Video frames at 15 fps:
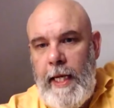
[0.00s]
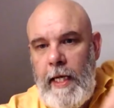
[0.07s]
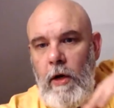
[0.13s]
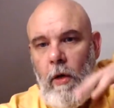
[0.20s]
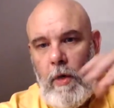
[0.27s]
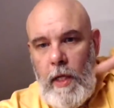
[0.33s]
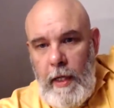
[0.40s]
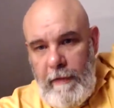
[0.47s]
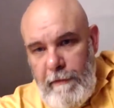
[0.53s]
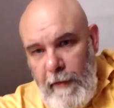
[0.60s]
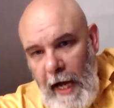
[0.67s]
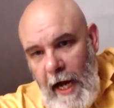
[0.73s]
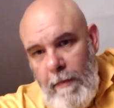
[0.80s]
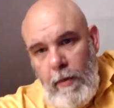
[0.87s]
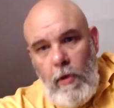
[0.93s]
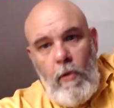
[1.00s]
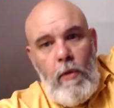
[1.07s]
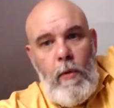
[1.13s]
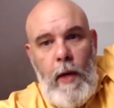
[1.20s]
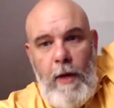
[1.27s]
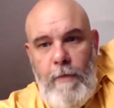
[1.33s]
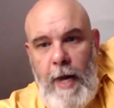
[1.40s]
like inflatable all
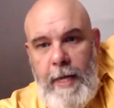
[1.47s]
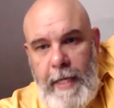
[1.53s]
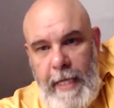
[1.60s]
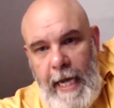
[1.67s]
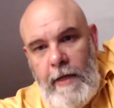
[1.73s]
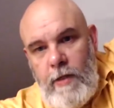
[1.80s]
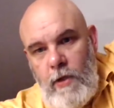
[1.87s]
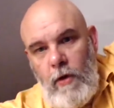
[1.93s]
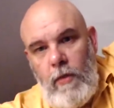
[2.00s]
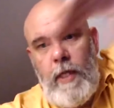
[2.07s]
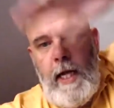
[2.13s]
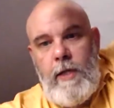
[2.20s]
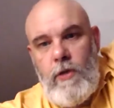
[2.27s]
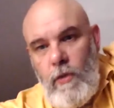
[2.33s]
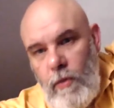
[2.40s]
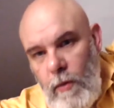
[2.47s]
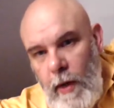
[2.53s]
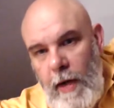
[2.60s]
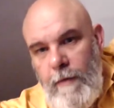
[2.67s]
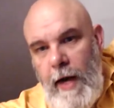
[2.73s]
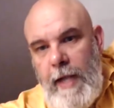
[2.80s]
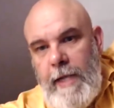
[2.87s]
the way around the outside edge, all the way
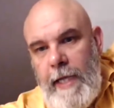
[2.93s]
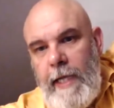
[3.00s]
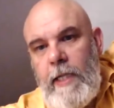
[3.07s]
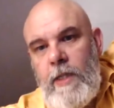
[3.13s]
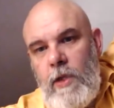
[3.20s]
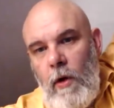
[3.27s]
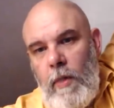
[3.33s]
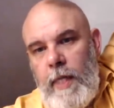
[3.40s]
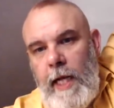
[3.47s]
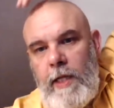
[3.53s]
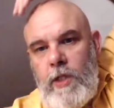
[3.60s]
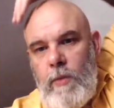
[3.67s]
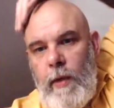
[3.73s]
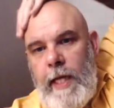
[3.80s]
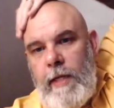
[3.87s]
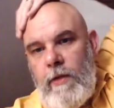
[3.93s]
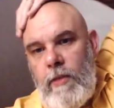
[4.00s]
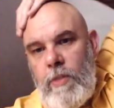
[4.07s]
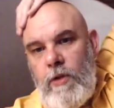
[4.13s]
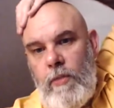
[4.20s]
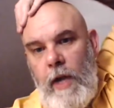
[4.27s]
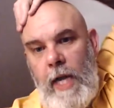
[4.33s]
around the inside edge. So when it
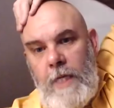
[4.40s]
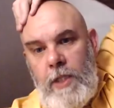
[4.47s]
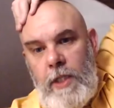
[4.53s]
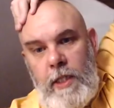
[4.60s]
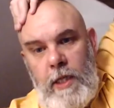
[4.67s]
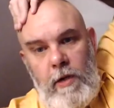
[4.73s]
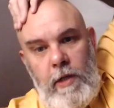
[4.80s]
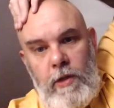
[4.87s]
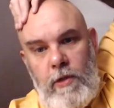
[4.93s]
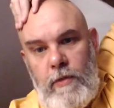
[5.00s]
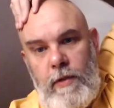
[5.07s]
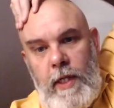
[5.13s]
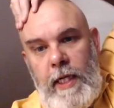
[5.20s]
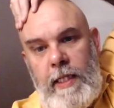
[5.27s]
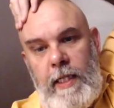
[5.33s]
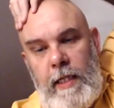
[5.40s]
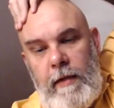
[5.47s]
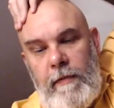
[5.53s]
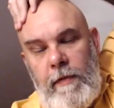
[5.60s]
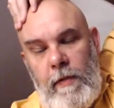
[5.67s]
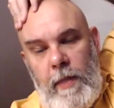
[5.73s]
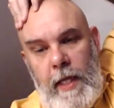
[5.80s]
does crash, it's only just hitting
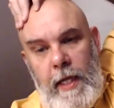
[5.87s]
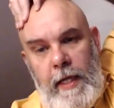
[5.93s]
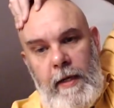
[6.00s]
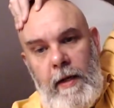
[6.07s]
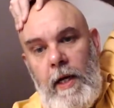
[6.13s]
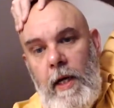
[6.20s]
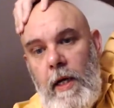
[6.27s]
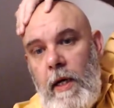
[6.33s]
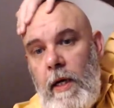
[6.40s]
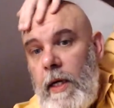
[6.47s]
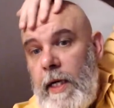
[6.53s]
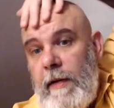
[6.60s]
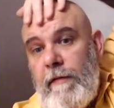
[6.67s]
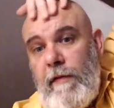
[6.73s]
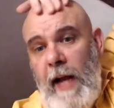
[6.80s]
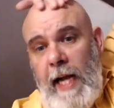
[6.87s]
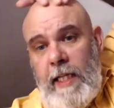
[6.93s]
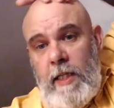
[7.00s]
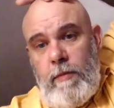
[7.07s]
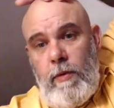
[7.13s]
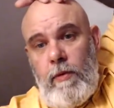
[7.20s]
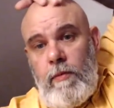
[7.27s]
an
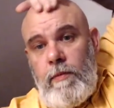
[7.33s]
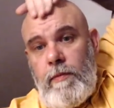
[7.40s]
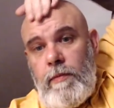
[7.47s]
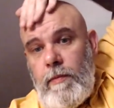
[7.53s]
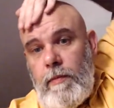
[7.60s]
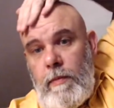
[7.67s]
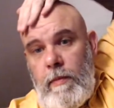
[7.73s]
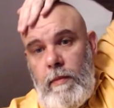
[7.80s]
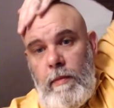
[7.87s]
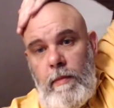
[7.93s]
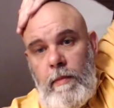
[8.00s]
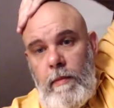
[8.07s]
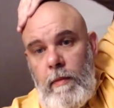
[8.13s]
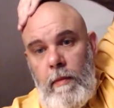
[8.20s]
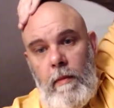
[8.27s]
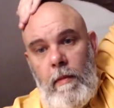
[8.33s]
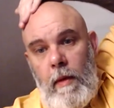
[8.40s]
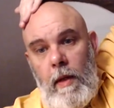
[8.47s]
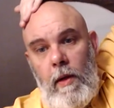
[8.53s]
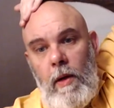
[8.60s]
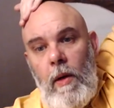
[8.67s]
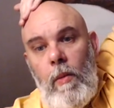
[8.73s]
inflatable
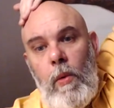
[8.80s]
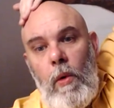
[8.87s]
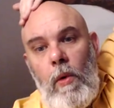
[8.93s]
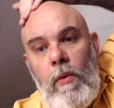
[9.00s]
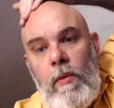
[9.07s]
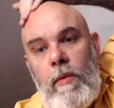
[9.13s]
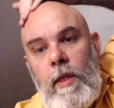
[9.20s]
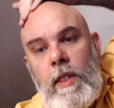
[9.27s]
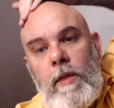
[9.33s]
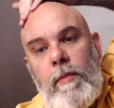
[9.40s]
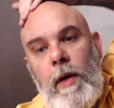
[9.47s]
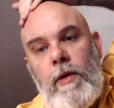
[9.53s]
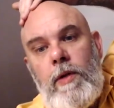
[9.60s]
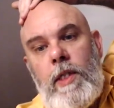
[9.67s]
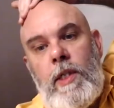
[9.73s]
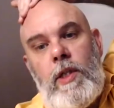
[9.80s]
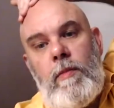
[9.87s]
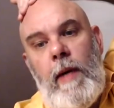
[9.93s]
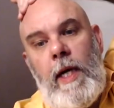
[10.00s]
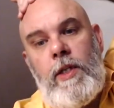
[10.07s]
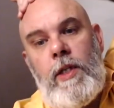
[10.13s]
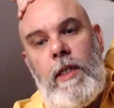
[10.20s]
wall as opposed to
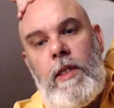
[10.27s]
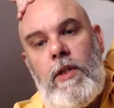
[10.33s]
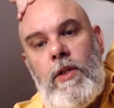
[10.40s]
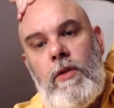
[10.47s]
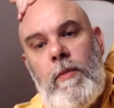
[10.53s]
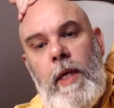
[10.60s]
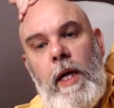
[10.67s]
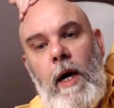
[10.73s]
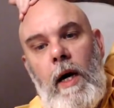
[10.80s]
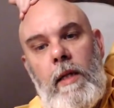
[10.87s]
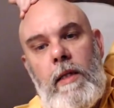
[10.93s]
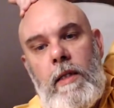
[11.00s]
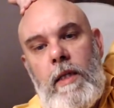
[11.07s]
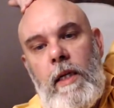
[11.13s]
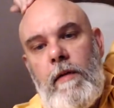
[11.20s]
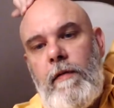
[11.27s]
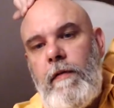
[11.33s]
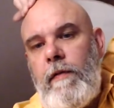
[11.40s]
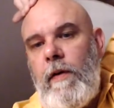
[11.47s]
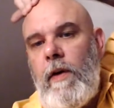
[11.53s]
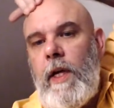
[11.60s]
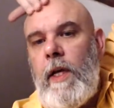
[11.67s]
smashing into something hard that's going to
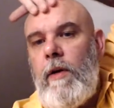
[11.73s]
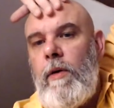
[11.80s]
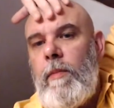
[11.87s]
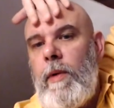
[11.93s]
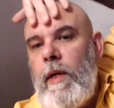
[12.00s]
fuck it up.